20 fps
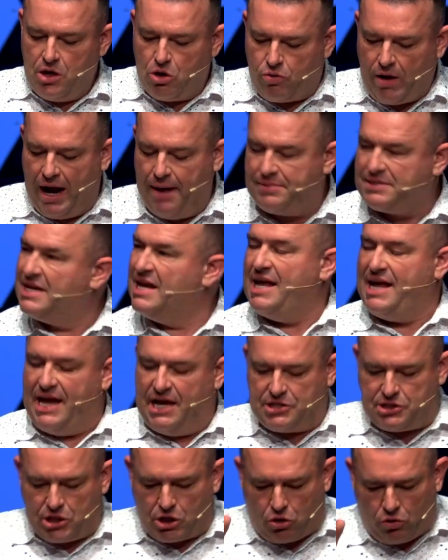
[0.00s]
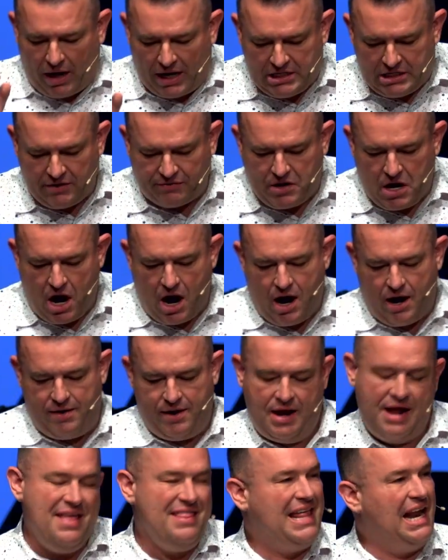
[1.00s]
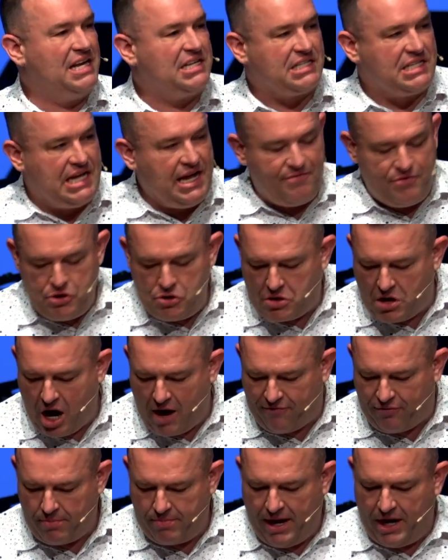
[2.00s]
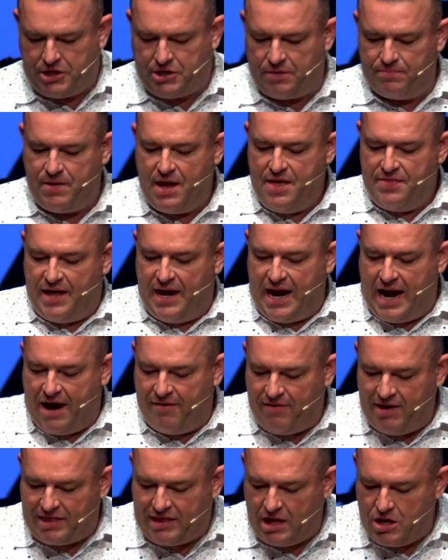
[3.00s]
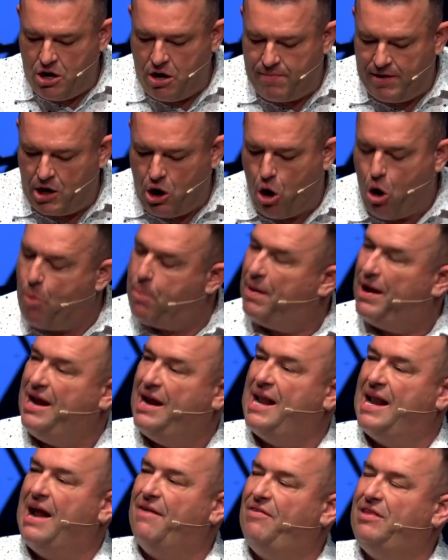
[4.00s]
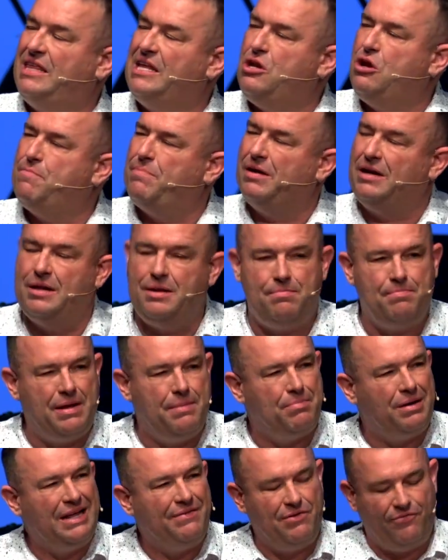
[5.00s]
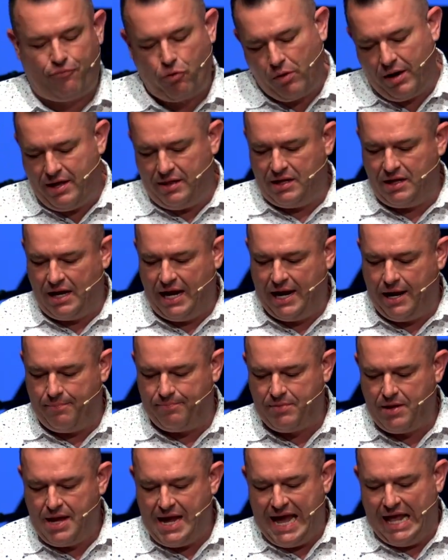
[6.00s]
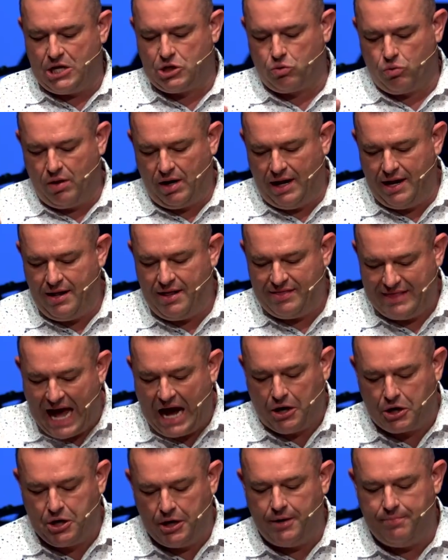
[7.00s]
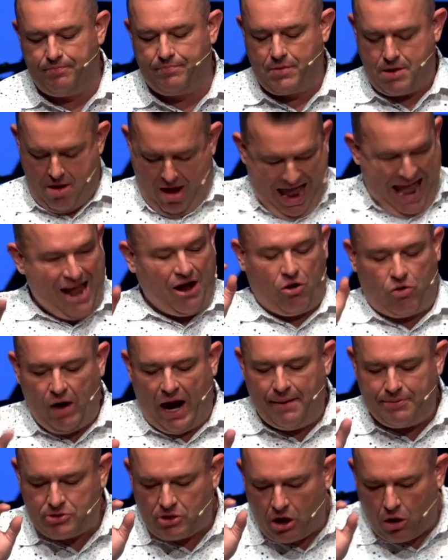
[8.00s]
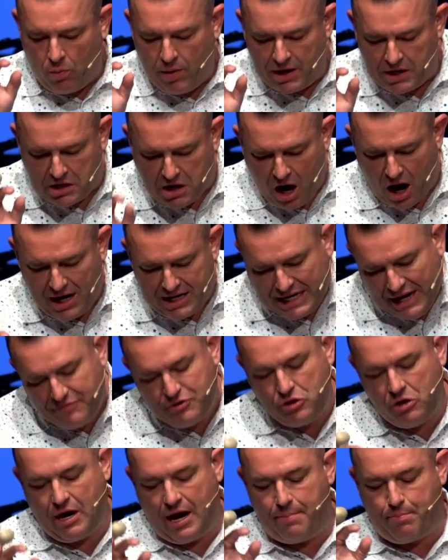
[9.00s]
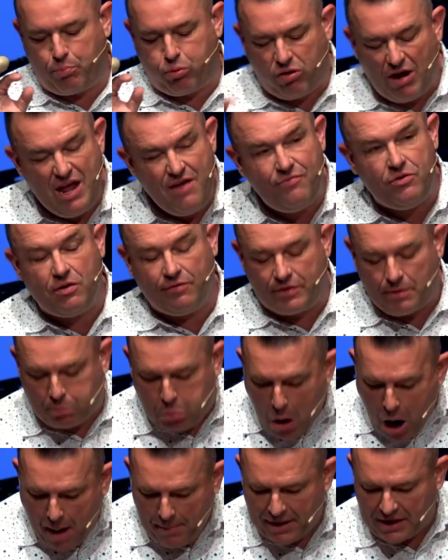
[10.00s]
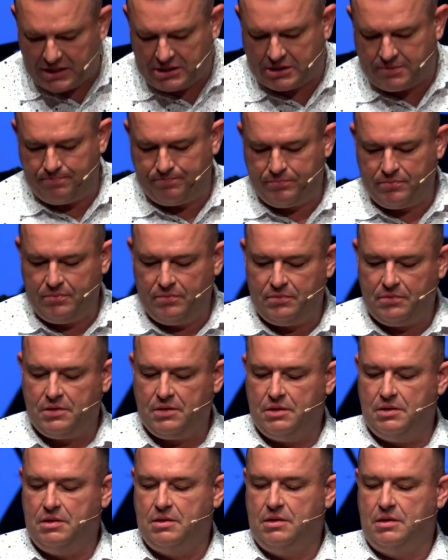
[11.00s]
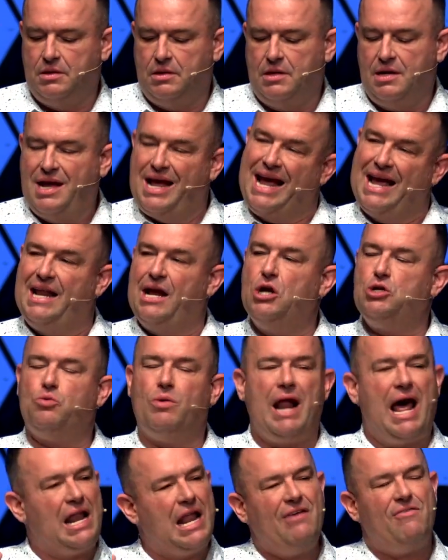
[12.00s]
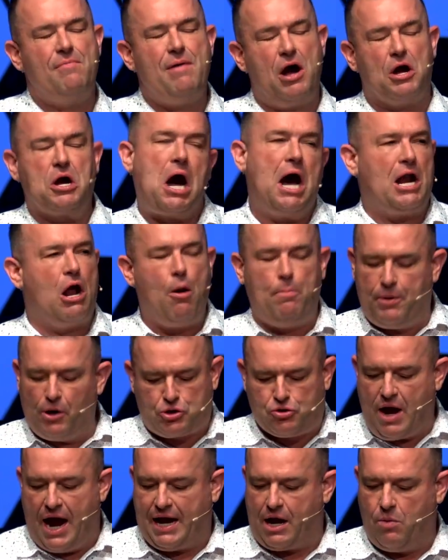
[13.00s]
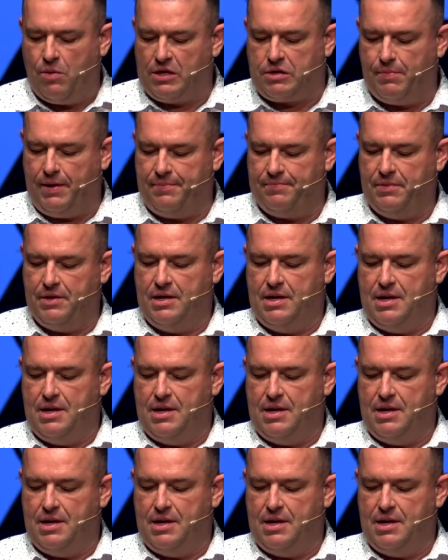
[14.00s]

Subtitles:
Grapes is the grace of God that has given you confirmation that everything you've been hoping and everything you've been believing for in the Lamb, it is really that good. Grapes are when God gives you a preview of the promise. And here's what I love about God. I hope you're tracking with me.